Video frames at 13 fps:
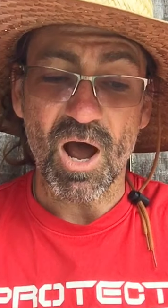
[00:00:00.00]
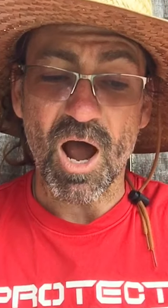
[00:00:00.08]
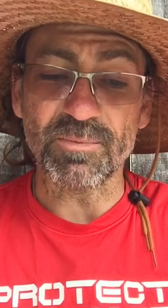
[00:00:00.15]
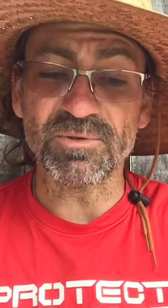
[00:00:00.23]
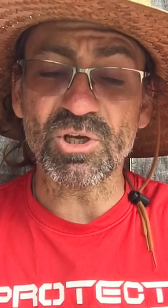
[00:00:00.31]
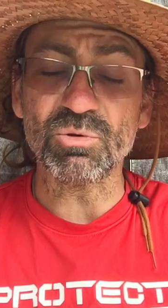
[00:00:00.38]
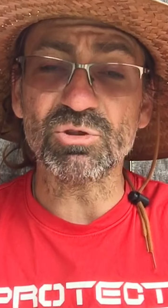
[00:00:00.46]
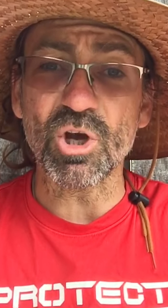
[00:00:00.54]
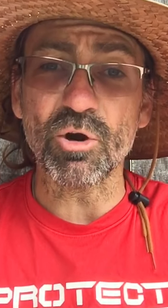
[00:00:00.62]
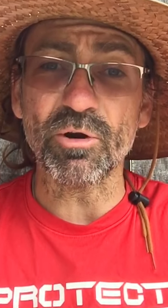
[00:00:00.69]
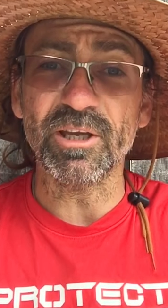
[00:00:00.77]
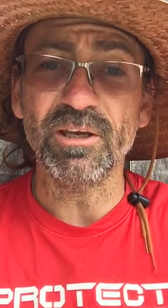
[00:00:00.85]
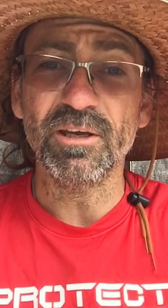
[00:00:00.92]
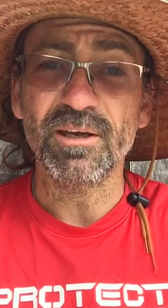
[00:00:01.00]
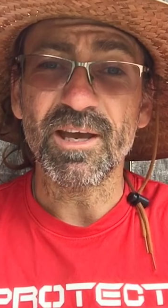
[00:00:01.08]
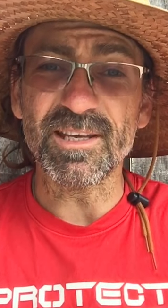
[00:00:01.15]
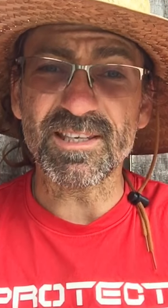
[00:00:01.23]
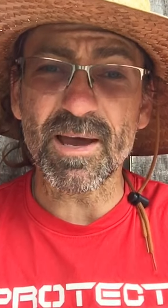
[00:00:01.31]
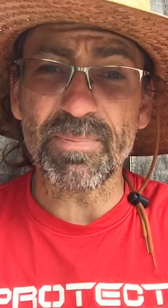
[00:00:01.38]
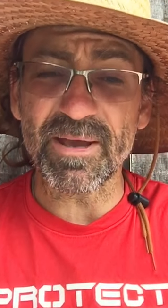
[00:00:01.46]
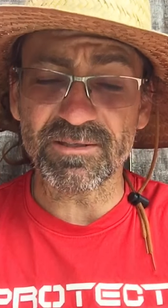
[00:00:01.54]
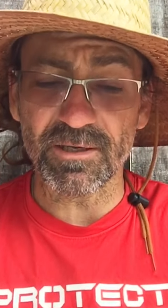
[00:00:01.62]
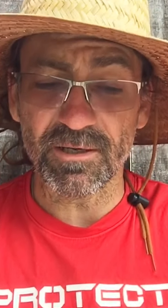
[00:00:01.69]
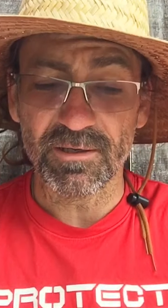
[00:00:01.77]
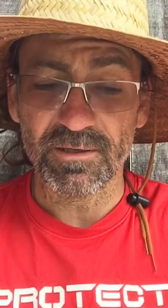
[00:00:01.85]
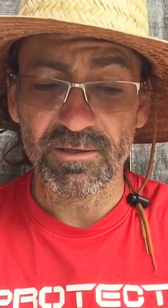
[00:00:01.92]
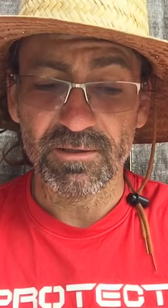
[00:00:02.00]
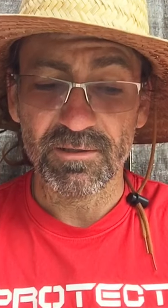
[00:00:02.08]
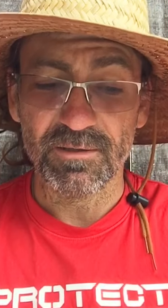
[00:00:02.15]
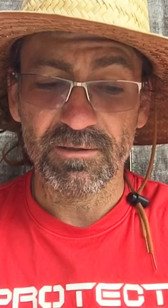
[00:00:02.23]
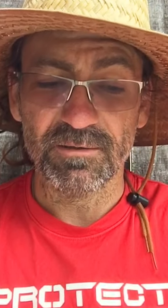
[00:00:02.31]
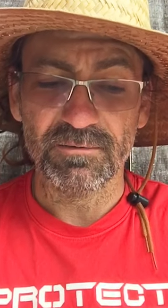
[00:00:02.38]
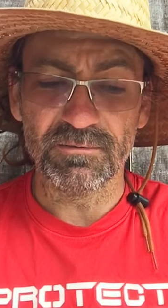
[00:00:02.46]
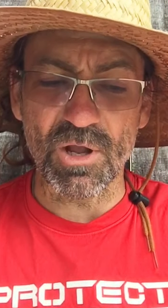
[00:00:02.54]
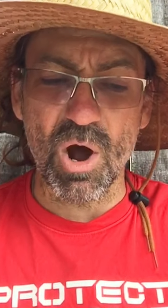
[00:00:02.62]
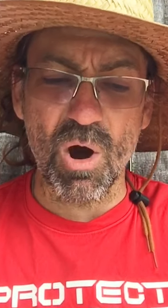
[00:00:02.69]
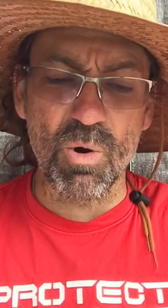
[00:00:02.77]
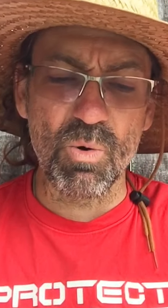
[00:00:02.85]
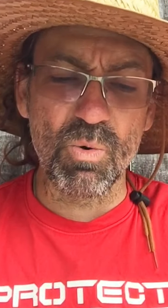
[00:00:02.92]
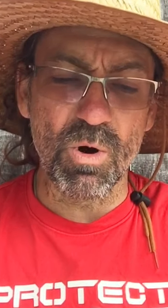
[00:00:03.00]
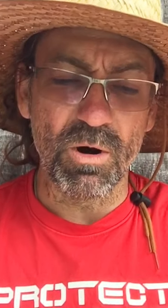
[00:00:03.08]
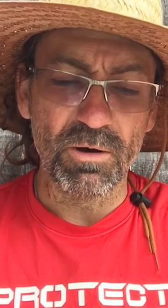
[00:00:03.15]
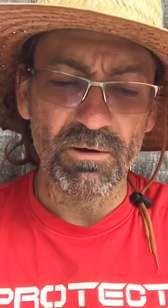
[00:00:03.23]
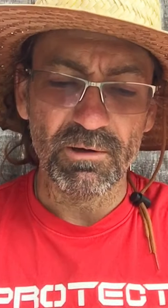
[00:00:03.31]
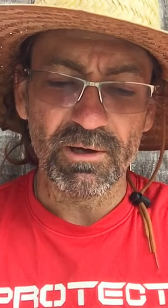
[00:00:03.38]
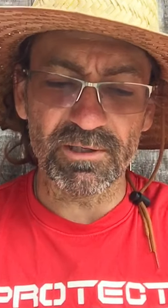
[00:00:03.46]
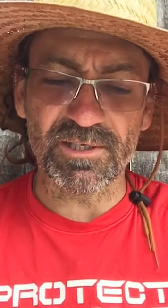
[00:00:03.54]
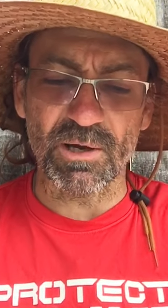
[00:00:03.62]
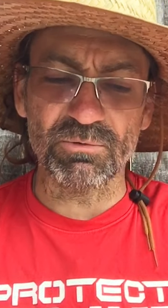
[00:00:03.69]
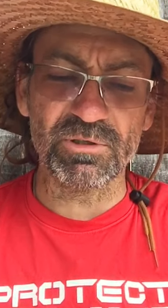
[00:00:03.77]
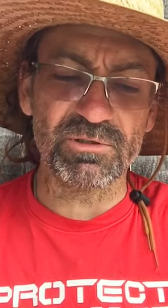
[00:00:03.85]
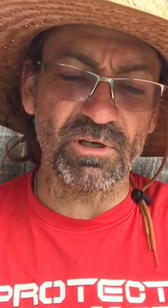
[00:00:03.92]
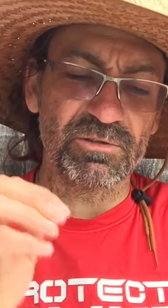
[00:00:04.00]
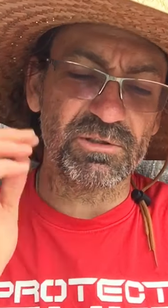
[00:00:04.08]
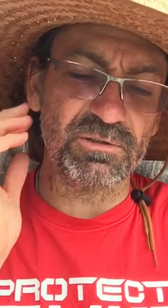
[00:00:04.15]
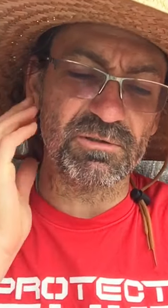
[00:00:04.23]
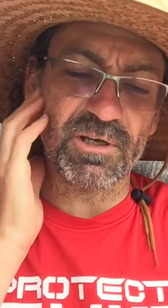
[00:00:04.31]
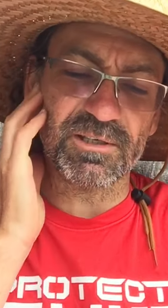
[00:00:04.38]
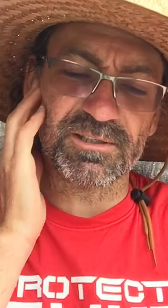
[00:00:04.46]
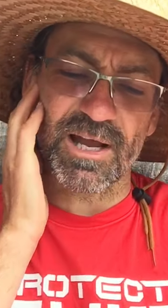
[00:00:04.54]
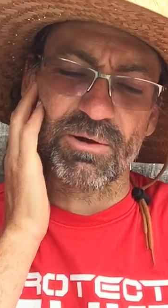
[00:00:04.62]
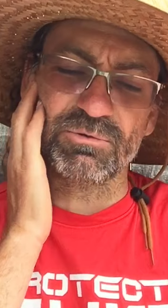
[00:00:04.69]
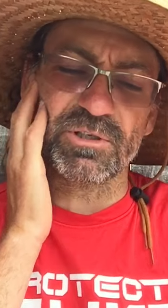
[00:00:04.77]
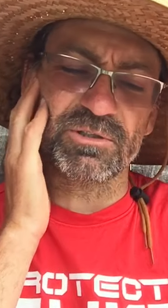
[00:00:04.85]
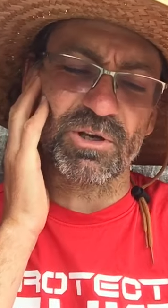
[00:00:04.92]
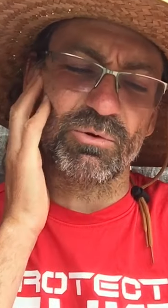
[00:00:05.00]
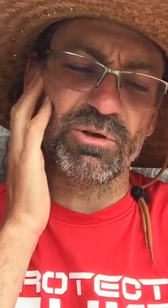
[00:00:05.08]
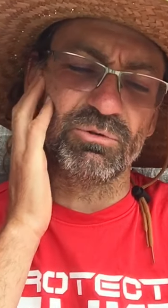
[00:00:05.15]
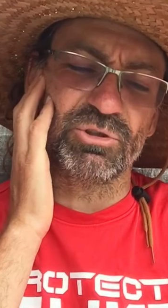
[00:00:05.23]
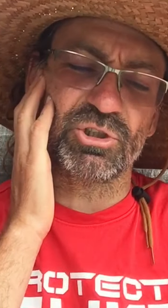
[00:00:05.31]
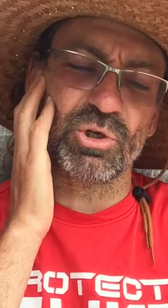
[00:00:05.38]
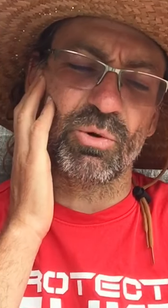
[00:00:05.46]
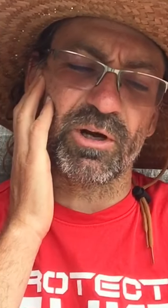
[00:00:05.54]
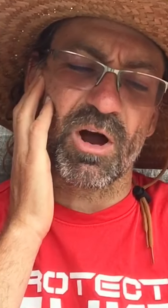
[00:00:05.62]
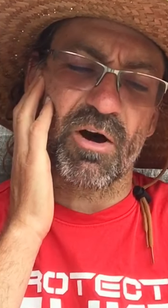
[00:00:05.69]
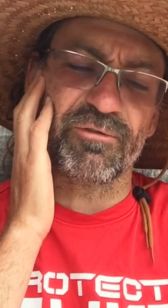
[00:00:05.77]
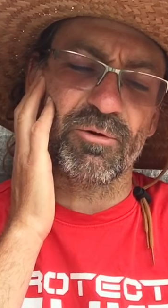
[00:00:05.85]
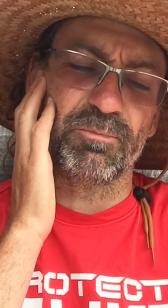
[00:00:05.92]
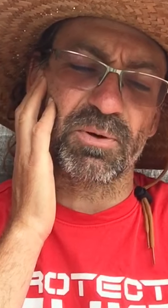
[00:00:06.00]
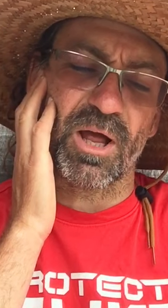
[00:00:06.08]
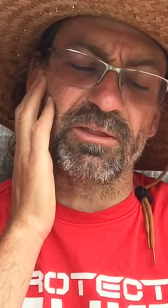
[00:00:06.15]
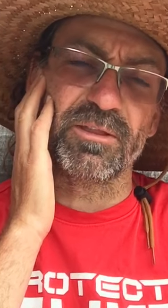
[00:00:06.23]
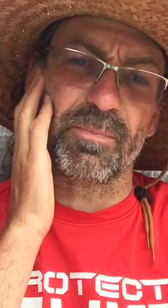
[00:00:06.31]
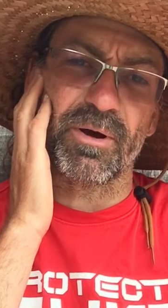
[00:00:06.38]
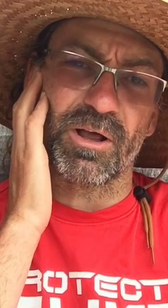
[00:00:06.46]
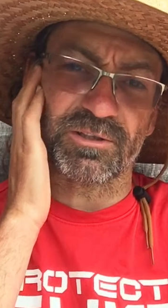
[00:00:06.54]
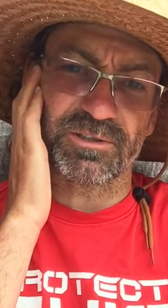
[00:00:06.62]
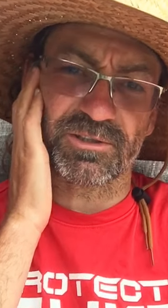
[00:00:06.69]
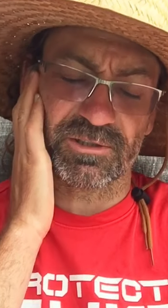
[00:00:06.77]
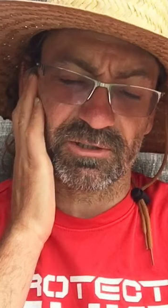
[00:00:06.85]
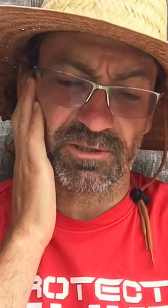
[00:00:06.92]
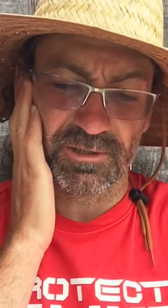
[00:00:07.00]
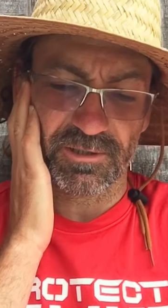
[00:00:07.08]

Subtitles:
I'm so sorry. Is that better? No, it sounds as though you shooting off a blunderbuss.